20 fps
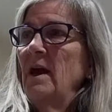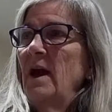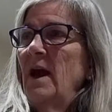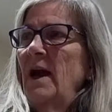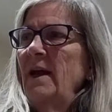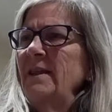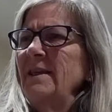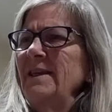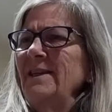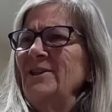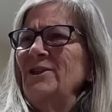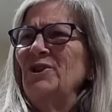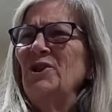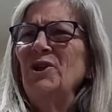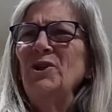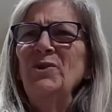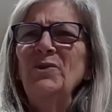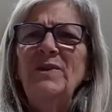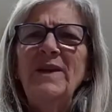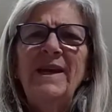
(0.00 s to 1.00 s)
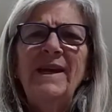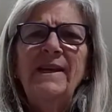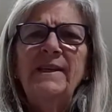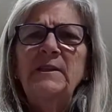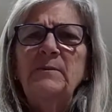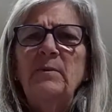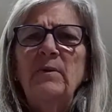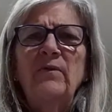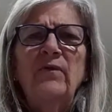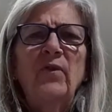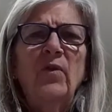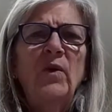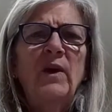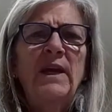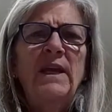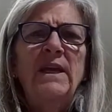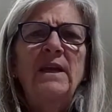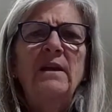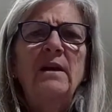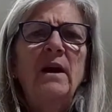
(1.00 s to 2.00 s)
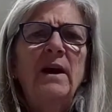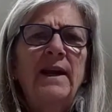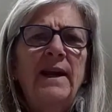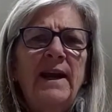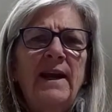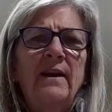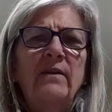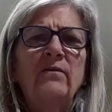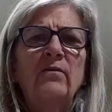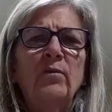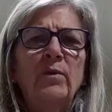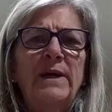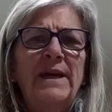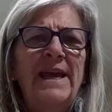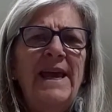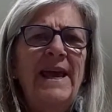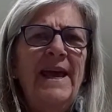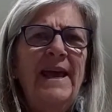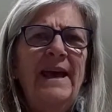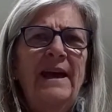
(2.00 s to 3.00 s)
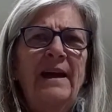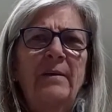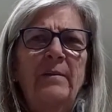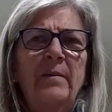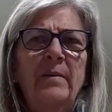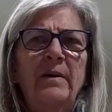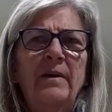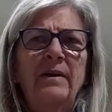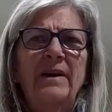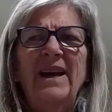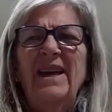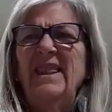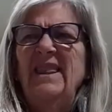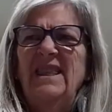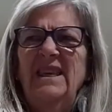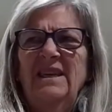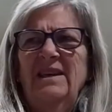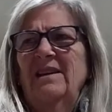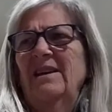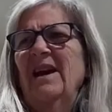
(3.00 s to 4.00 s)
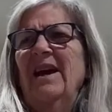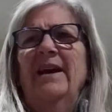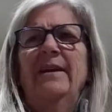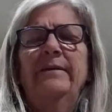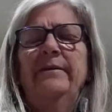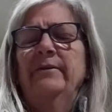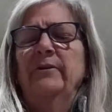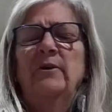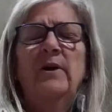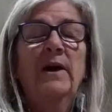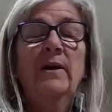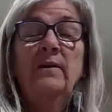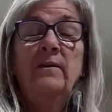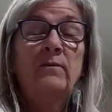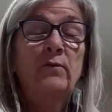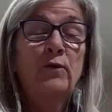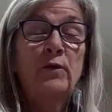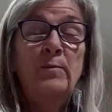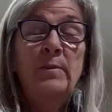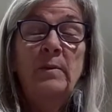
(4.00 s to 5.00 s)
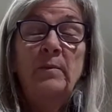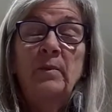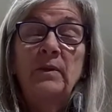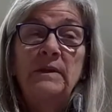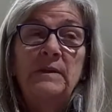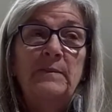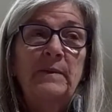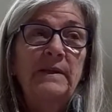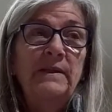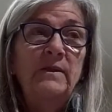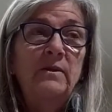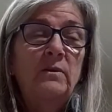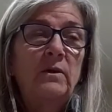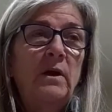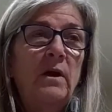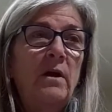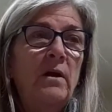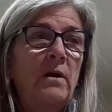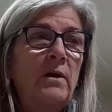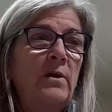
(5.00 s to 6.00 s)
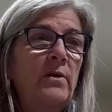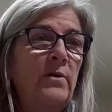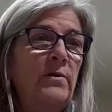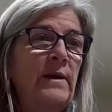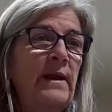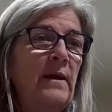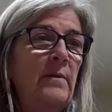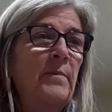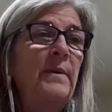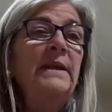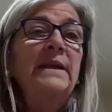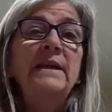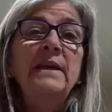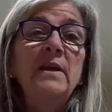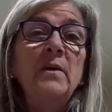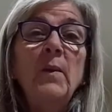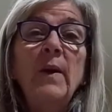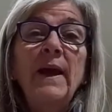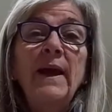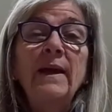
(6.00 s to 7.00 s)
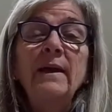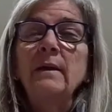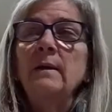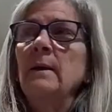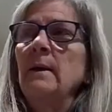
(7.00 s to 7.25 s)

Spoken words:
I think 2 days before he got out of rehab, I think. I don't know. I don't even remember. It's been so long ago now. But anyway,